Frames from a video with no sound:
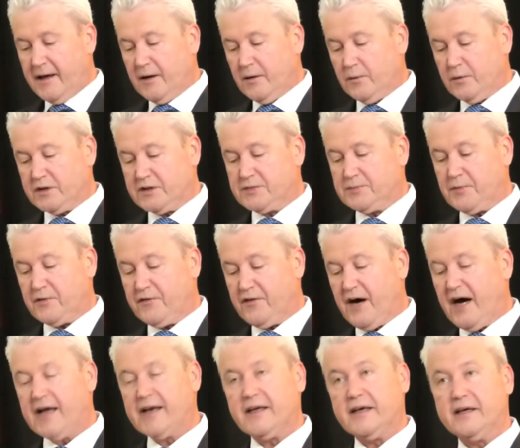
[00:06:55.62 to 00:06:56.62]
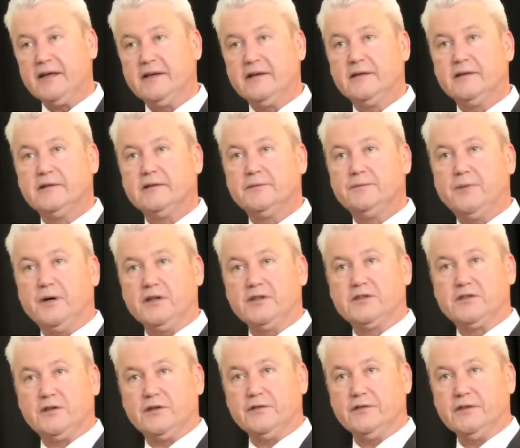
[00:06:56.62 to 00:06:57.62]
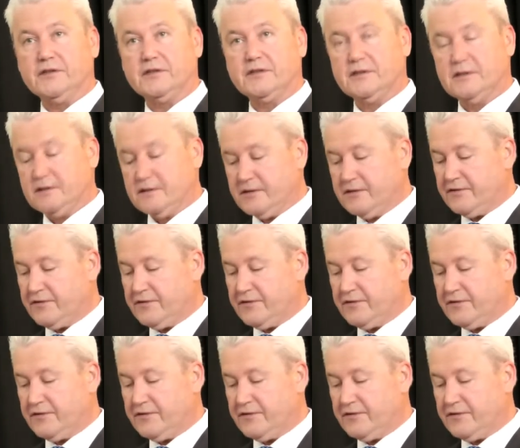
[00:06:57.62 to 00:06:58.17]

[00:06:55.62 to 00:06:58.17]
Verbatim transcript: which provided bus service